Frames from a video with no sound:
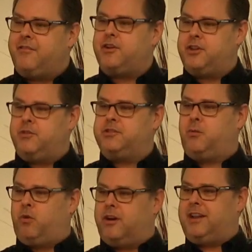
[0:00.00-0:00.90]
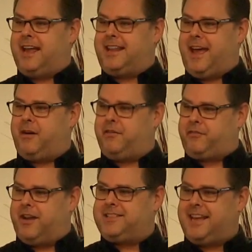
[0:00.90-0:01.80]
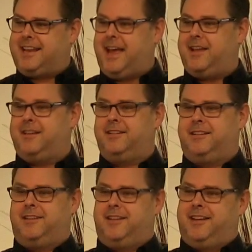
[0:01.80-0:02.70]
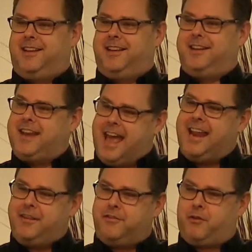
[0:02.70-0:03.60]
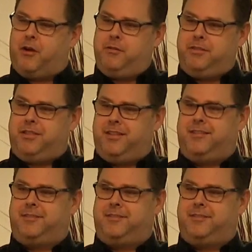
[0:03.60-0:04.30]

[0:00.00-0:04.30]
ever use a word like that or a phrase like that? Negative growth?